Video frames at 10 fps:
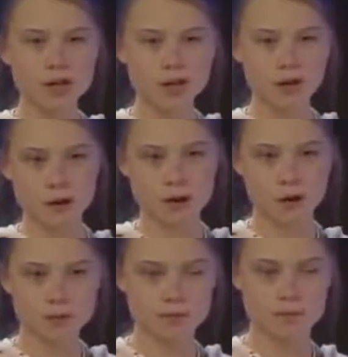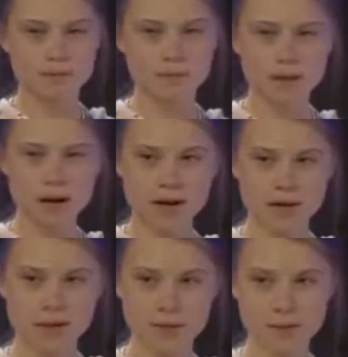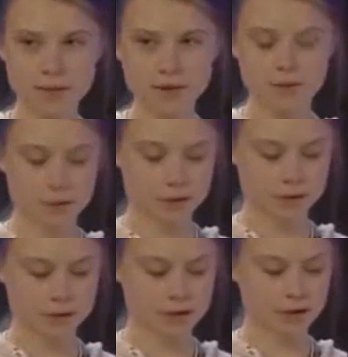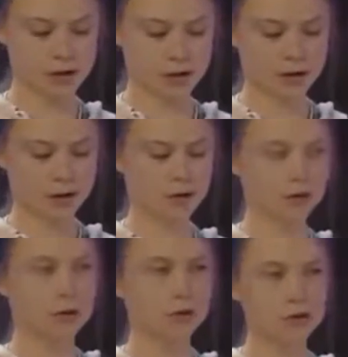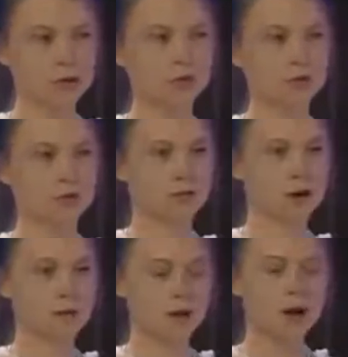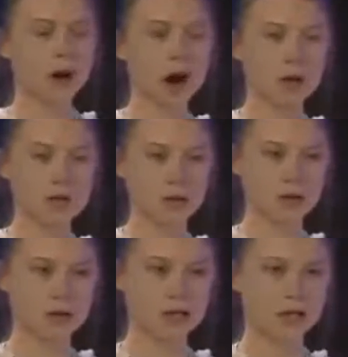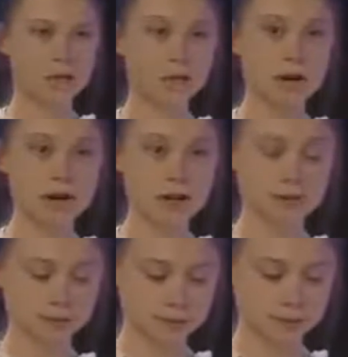year ago, I came to Davos and told you that our house is on fire.